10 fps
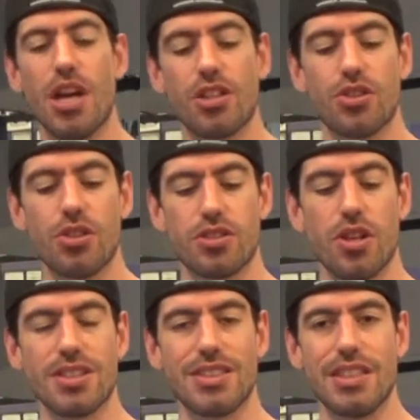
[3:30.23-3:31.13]
So you
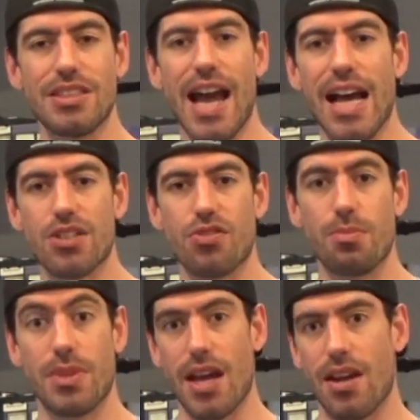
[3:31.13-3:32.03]
start to detach
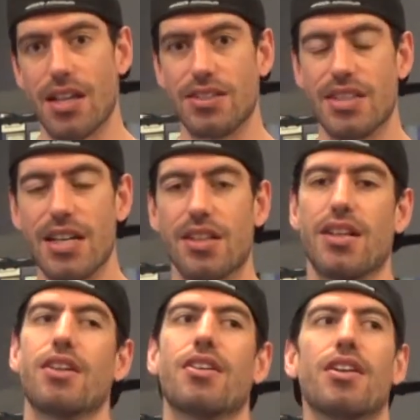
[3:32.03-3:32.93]
from that identity.